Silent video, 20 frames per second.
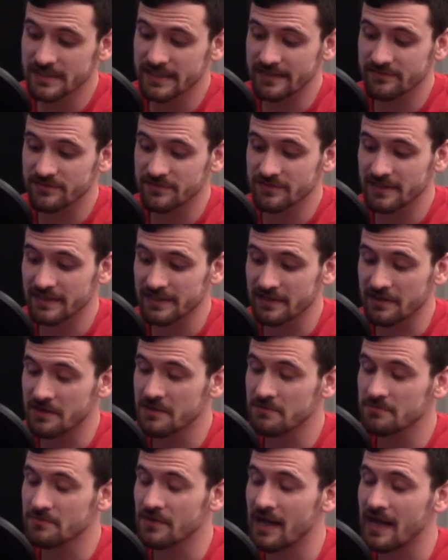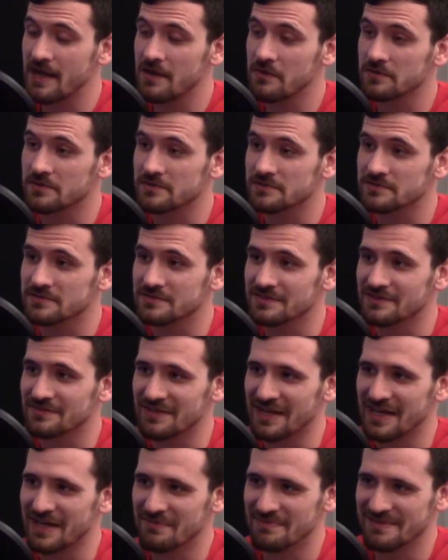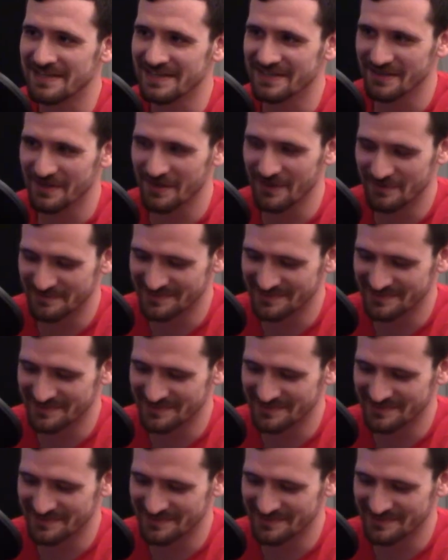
after like a couple hours of not being home.